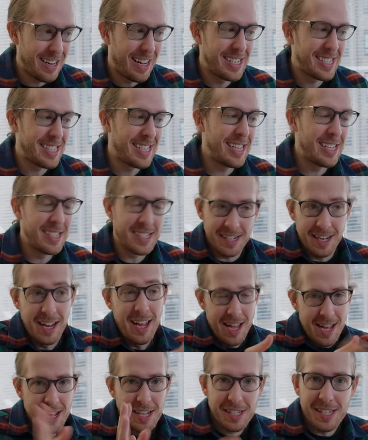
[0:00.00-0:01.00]
nice things, and
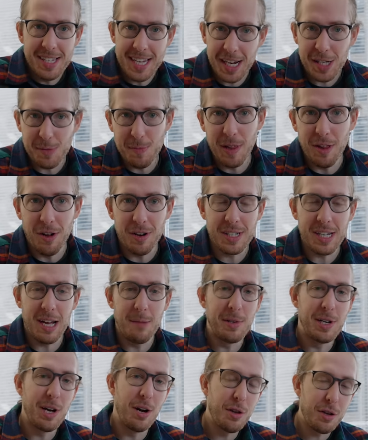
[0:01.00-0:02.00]
takes me a long time
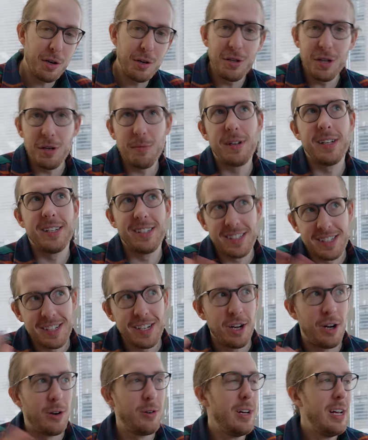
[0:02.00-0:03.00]
to go through them, and you
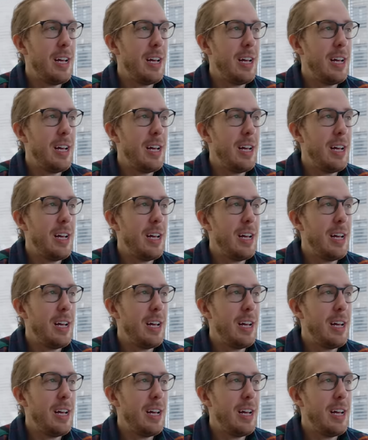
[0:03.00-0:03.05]
know,